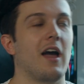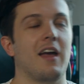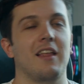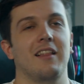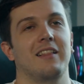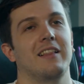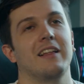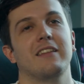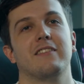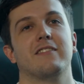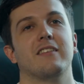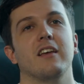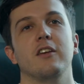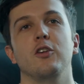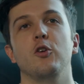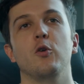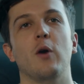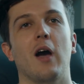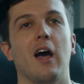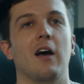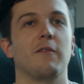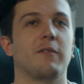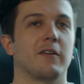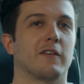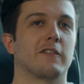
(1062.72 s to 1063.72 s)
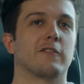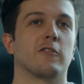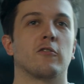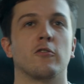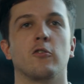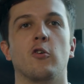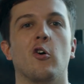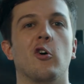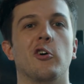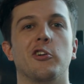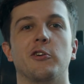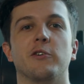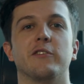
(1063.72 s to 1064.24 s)
Let's say you have
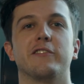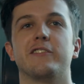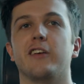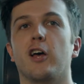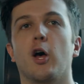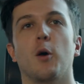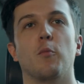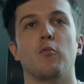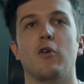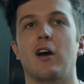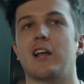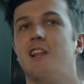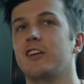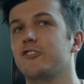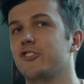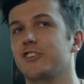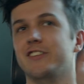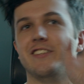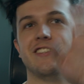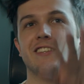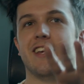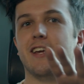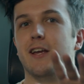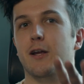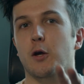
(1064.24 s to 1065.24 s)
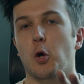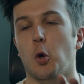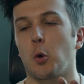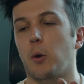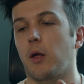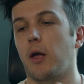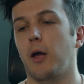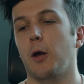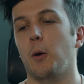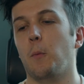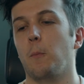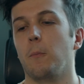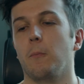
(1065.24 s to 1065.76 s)
external audio set up, right? Let's just say,
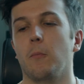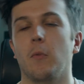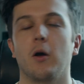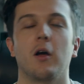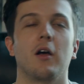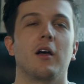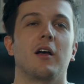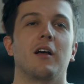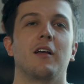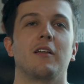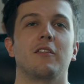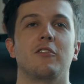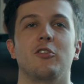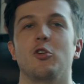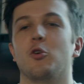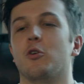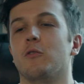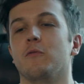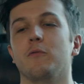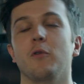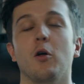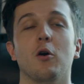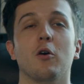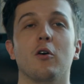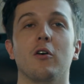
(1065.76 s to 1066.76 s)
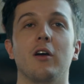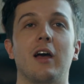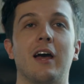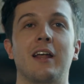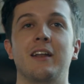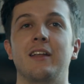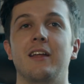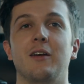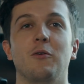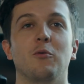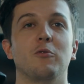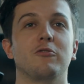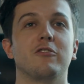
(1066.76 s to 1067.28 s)
okay? You can vlog it
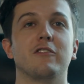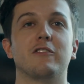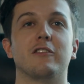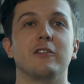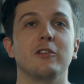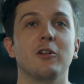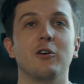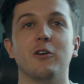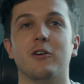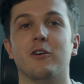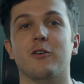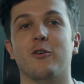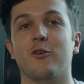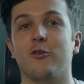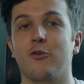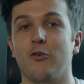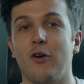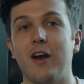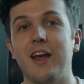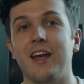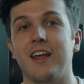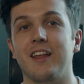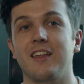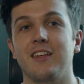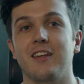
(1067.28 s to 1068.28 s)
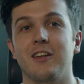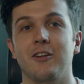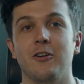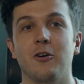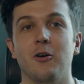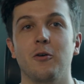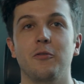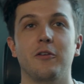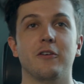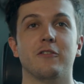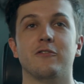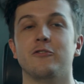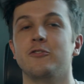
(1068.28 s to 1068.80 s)
and it will just look great, you
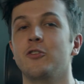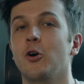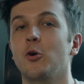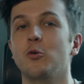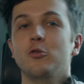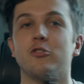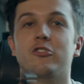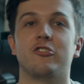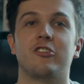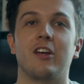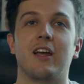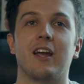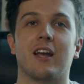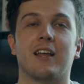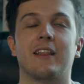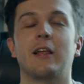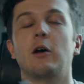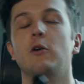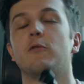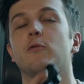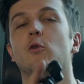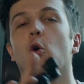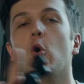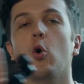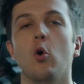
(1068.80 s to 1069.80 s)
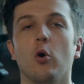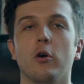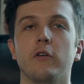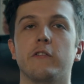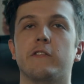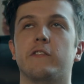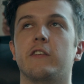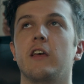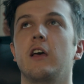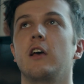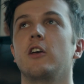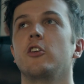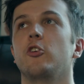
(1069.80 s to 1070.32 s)
know, there's no shake. Now, of
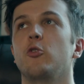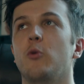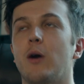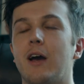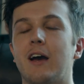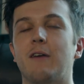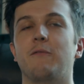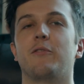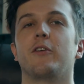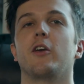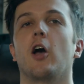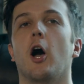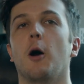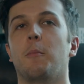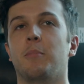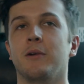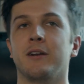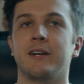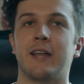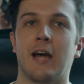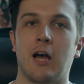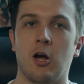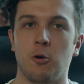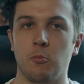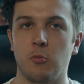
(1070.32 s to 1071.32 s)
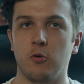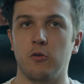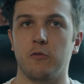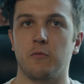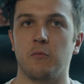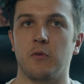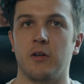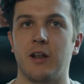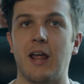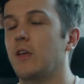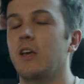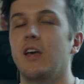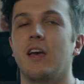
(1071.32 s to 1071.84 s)
course, you have the up and down
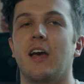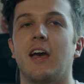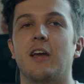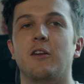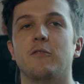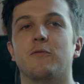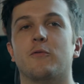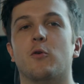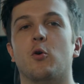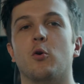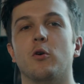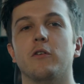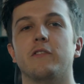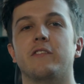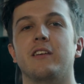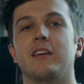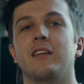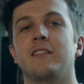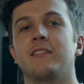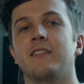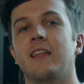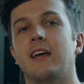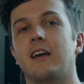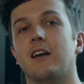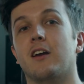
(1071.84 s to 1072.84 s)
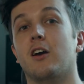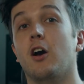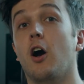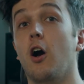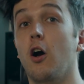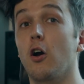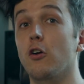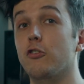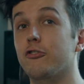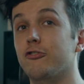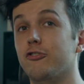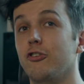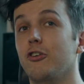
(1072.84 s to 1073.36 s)
movement. And of course, in that
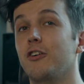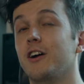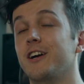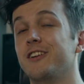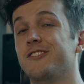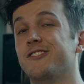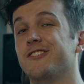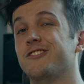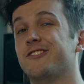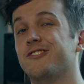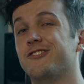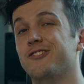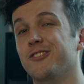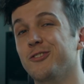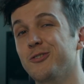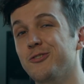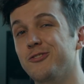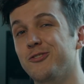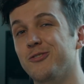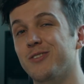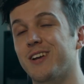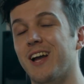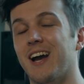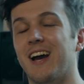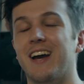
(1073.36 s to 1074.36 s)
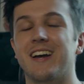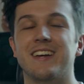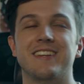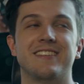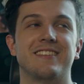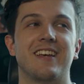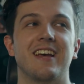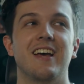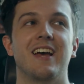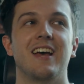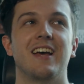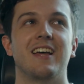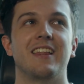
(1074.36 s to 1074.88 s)
car shot I just showed you
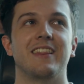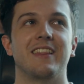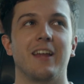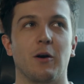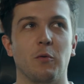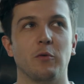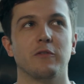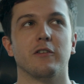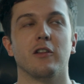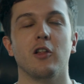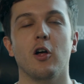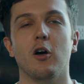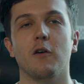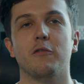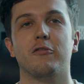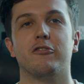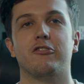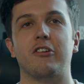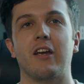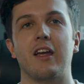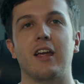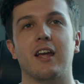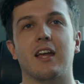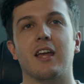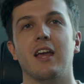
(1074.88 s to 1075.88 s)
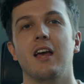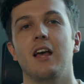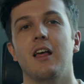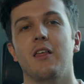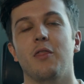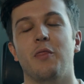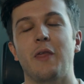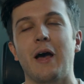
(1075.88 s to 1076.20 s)
guys, there was a lot of shake.